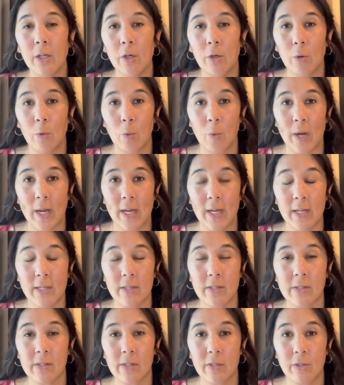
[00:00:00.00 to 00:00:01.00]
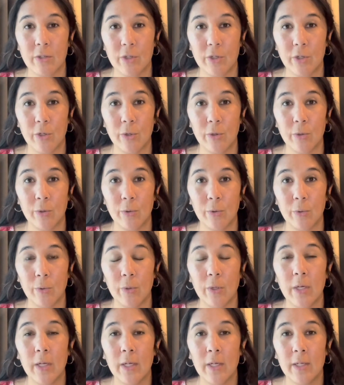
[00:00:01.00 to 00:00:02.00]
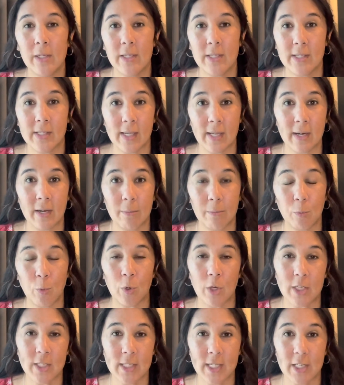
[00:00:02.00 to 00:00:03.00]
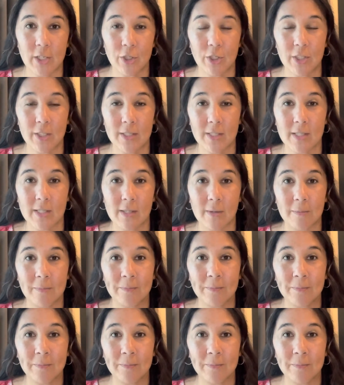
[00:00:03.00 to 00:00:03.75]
ways to set up workstations?